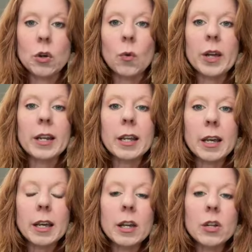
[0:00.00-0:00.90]
So we
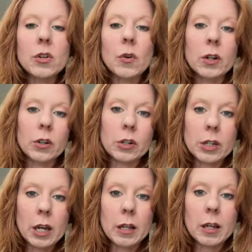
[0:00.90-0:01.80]
need to
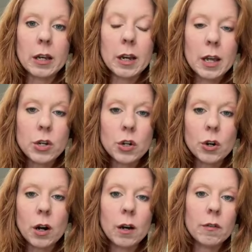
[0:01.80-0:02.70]
understand the
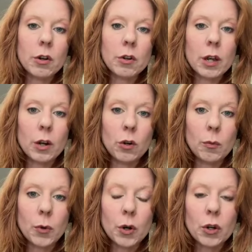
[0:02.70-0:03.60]
nature of your
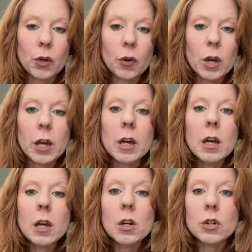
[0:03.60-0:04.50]
natal Mercury
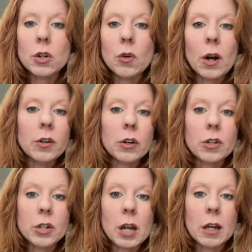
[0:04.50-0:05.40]
to
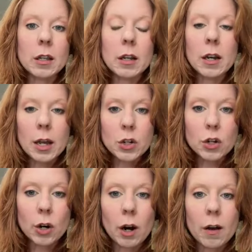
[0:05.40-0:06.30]
understand the
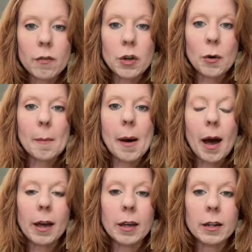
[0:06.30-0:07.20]
nature of your
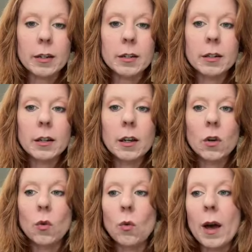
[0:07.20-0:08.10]
mind.
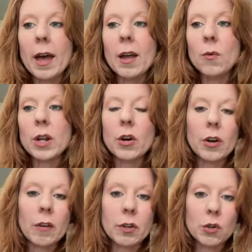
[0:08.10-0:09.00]
When we
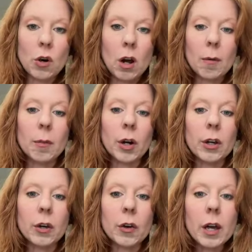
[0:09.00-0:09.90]
don't have a strong
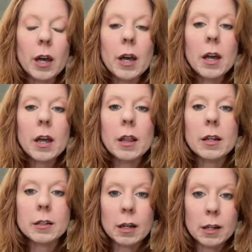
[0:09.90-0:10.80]
Mercury,
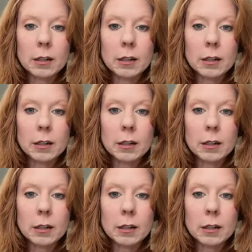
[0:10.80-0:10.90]
this